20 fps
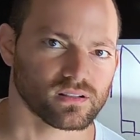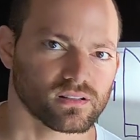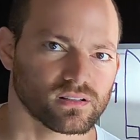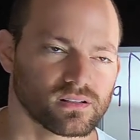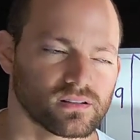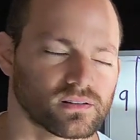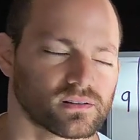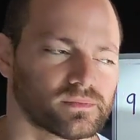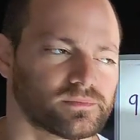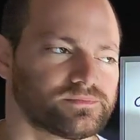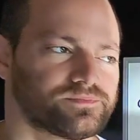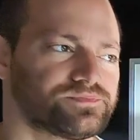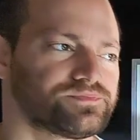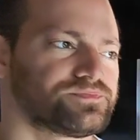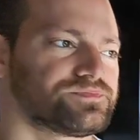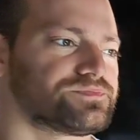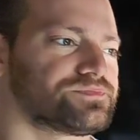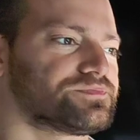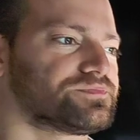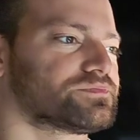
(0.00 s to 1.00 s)

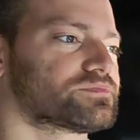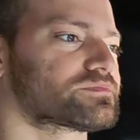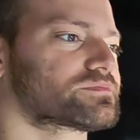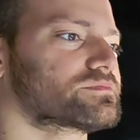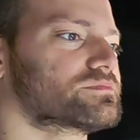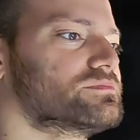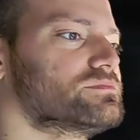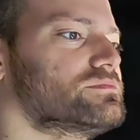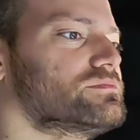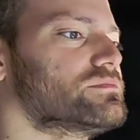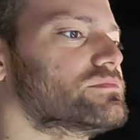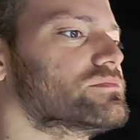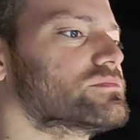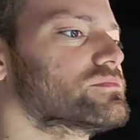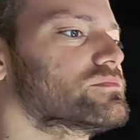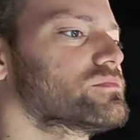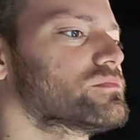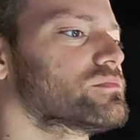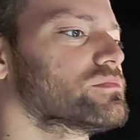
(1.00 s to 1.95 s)
(silence)